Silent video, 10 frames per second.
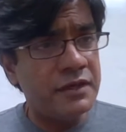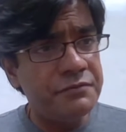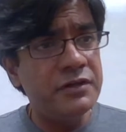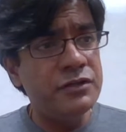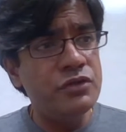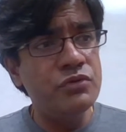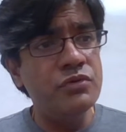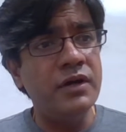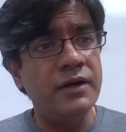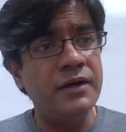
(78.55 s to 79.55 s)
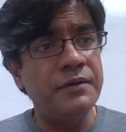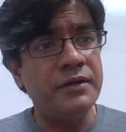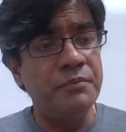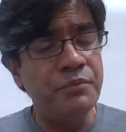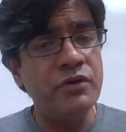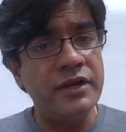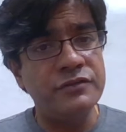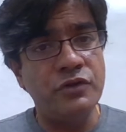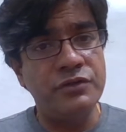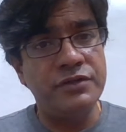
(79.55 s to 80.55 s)
several new
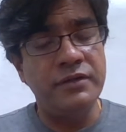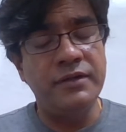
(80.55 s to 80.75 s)
components or